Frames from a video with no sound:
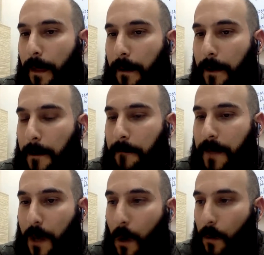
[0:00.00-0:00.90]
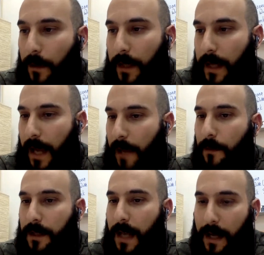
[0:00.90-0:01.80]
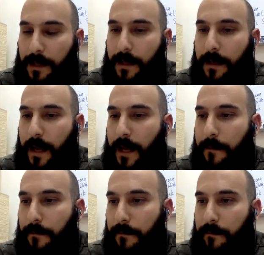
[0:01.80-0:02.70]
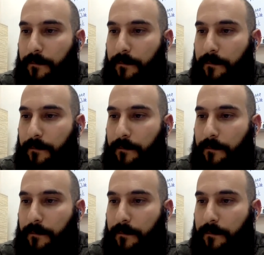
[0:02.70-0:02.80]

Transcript: The only Anglo Saxon name